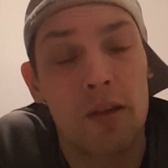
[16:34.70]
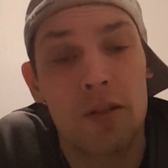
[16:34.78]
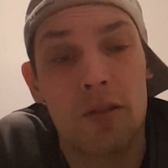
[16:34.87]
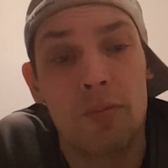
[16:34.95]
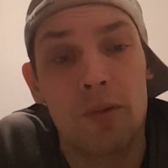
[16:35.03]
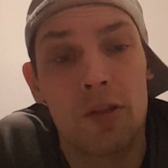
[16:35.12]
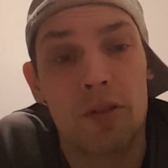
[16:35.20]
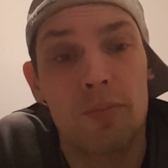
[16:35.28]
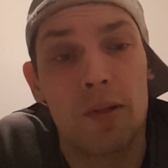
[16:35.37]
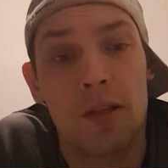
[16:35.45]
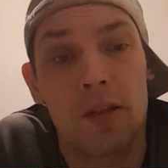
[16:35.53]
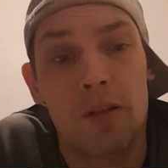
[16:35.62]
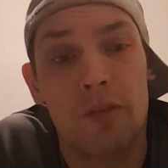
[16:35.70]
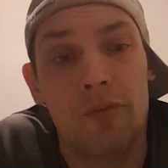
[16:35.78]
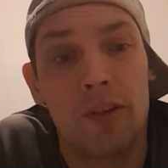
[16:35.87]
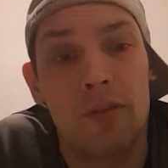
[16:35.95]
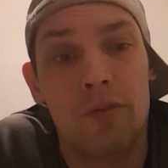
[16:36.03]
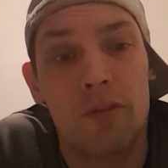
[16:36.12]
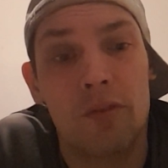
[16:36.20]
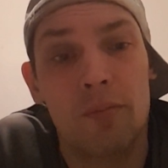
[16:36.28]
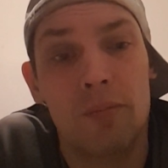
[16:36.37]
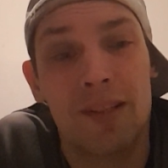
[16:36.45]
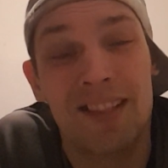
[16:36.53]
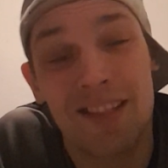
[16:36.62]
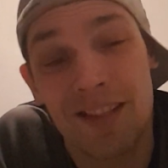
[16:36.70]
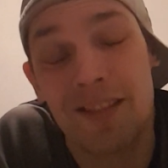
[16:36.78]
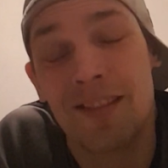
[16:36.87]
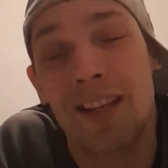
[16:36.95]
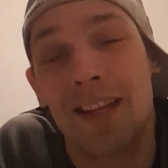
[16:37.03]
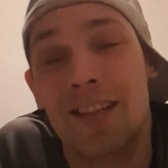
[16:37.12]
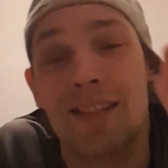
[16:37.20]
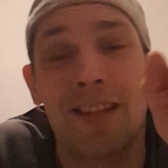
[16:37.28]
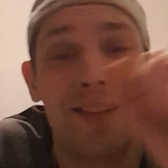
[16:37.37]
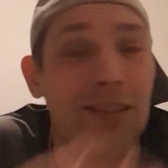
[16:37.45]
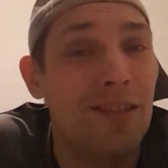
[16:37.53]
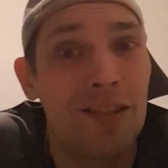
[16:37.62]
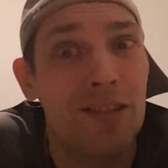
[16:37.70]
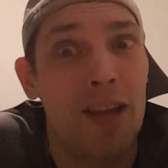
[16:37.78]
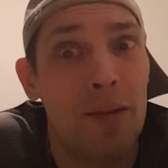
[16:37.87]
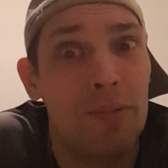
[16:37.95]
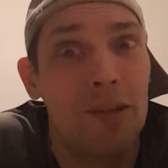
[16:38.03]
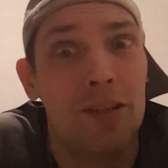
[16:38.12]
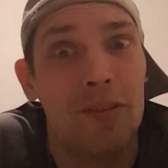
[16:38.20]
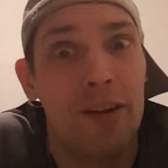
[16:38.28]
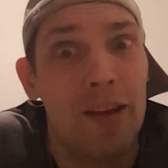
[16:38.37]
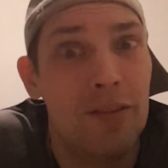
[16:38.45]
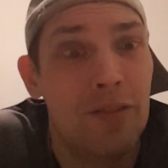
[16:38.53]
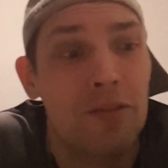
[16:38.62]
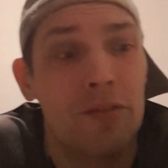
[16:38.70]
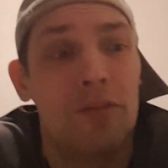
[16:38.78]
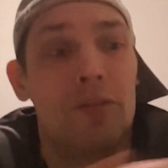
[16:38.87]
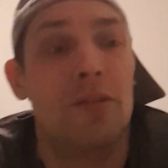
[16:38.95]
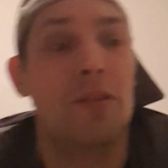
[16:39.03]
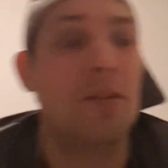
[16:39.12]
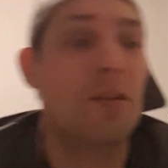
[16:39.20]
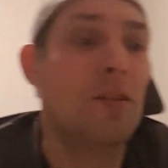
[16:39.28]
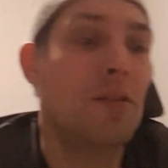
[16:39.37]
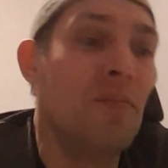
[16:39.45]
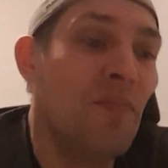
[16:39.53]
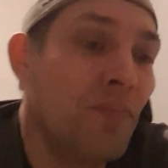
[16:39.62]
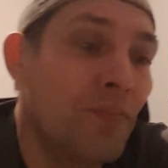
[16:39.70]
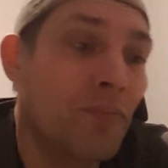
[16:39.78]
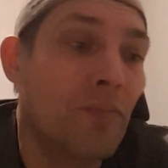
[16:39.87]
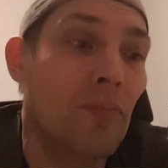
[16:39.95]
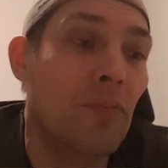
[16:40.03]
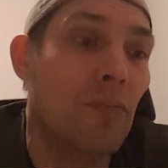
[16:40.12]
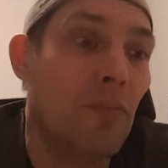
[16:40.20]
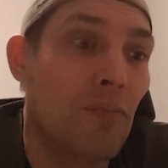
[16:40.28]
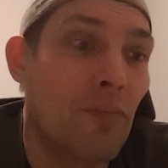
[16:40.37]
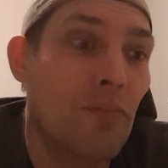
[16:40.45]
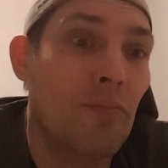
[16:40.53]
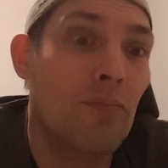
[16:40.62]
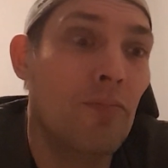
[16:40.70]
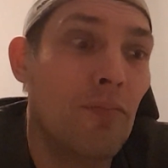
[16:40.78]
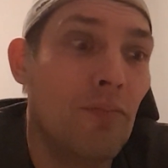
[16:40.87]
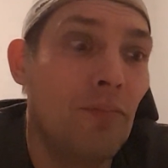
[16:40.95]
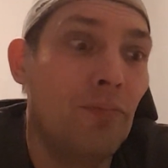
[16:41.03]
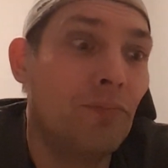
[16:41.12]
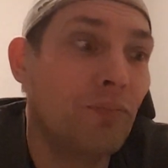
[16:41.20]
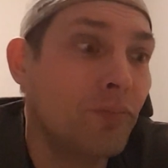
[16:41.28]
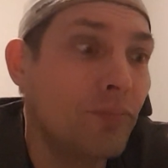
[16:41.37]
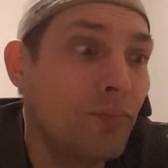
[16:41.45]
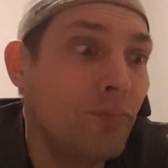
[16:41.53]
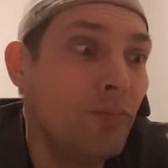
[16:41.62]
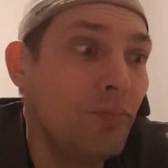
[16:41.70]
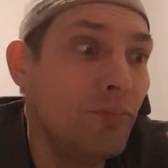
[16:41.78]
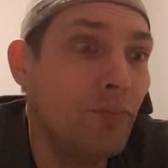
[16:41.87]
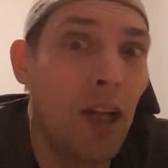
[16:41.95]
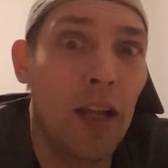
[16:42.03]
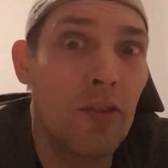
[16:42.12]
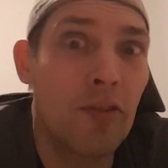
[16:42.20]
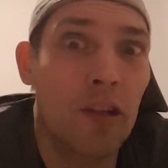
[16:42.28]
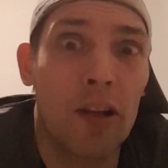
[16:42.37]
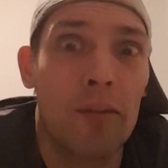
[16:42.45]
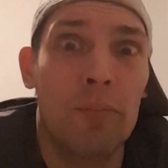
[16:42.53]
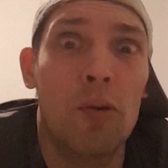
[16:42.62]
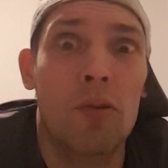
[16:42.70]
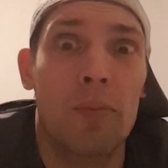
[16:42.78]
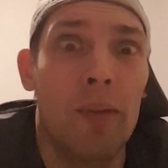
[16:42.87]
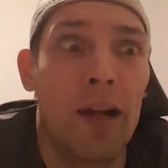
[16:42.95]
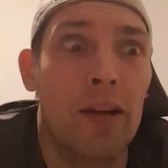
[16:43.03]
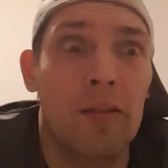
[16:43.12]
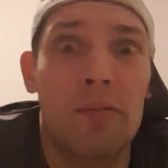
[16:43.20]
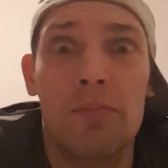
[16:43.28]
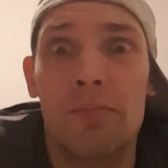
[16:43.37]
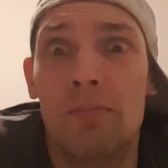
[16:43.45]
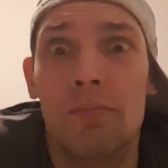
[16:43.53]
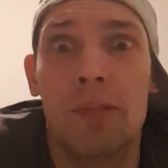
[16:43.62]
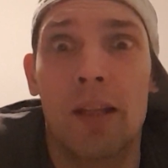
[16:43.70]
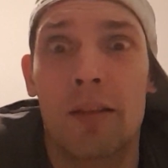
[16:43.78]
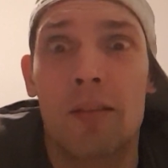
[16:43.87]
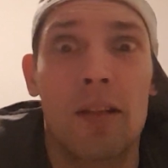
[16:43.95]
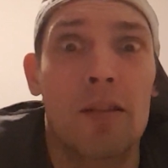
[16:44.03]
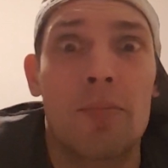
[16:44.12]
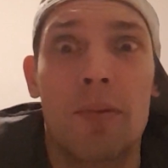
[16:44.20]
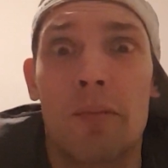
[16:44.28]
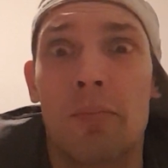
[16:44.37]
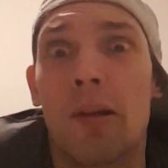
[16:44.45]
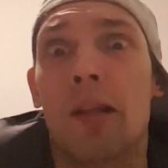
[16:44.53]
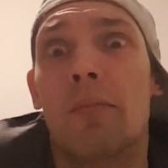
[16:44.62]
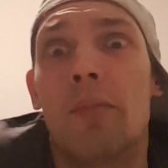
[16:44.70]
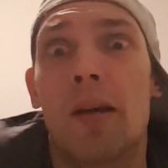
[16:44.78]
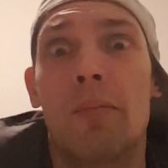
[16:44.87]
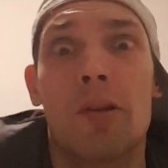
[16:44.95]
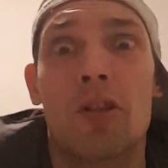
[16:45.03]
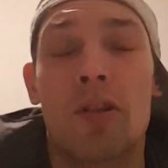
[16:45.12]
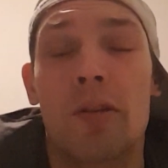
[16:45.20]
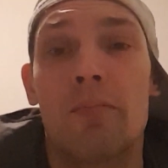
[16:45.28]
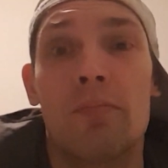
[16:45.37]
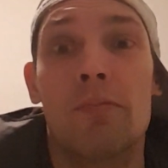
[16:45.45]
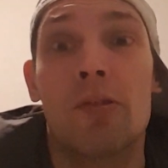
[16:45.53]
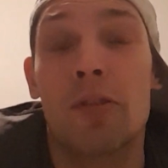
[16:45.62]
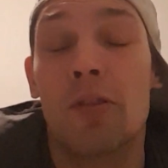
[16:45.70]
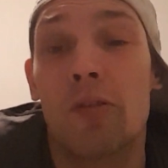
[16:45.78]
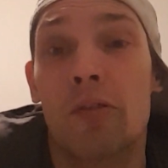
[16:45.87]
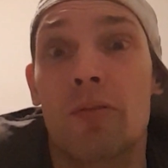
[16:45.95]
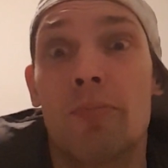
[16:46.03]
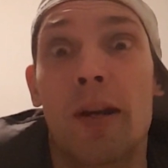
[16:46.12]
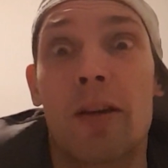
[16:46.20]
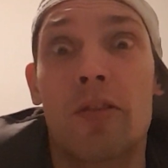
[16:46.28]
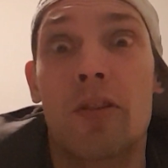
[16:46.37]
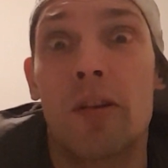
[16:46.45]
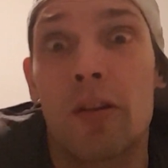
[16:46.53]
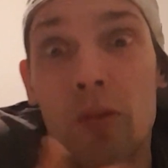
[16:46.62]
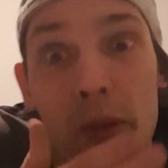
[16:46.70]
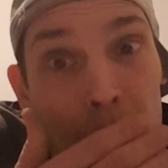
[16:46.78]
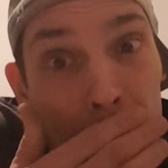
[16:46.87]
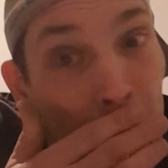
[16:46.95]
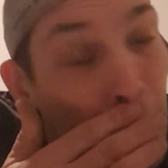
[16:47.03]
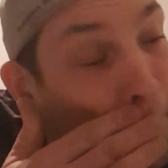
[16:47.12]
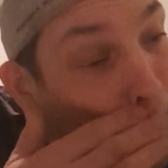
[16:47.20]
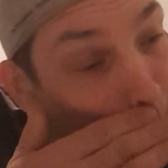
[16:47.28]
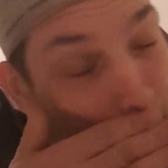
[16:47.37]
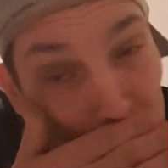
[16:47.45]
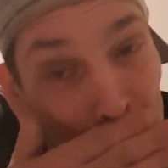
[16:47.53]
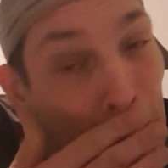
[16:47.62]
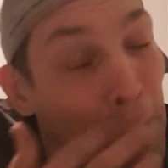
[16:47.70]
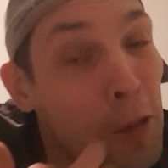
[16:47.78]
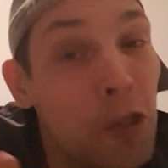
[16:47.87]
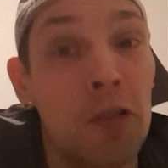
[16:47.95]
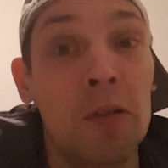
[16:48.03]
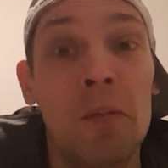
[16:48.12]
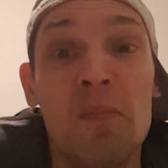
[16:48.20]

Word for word: Is the wheel's spinning in your favor. But this is, like I say, this is just happening in your head. So, um, I usually got a polka band like that's being played by a bunch of you know those bears on the toilet paper commercial